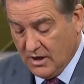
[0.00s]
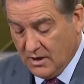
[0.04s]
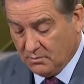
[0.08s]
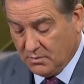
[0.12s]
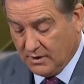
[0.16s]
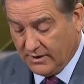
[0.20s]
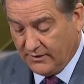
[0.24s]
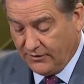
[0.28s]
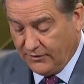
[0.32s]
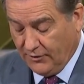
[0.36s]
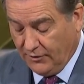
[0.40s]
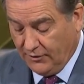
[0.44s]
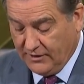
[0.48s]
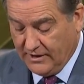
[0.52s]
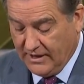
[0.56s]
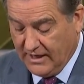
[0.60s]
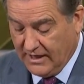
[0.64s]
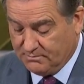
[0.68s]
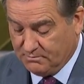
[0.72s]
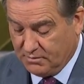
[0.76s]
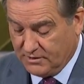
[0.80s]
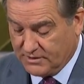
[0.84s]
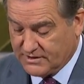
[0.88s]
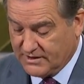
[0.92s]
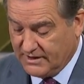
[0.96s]
but
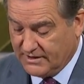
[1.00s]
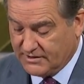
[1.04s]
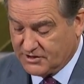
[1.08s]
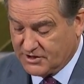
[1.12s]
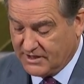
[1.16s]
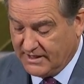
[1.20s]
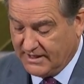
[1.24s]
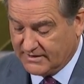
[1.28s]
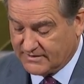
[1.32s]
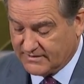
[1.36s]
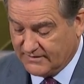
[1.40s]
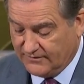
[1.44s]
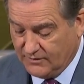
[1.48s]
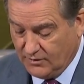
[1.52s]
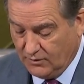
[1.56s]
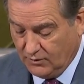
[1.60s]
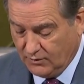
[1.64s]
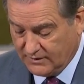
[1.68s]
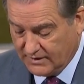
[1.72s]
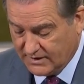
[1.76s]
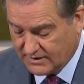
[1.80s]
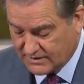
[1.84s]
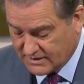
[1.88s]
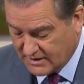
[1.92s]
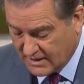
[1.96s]
38% chance of doing
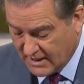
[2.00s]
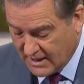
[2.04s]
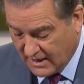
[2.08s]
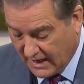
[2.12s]
this.